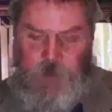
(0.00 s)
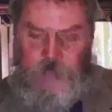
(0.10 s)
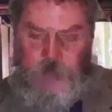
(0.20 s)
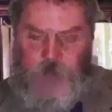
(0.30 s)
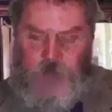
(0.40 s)

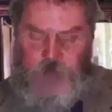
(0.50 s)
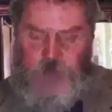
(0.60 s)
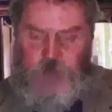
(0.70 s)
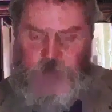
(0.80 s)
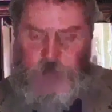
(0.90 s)
am.
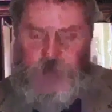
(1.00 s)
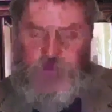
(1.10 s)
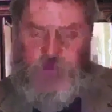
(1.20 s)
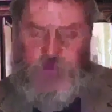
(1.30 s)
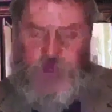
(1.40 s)

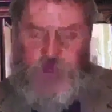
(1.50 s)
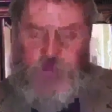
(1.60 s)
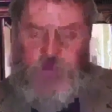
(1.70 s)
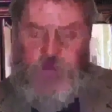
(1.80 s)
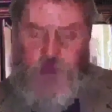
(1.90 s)
I'm
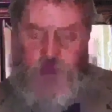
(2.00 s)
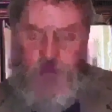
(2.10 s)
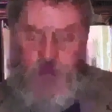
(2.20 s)
going to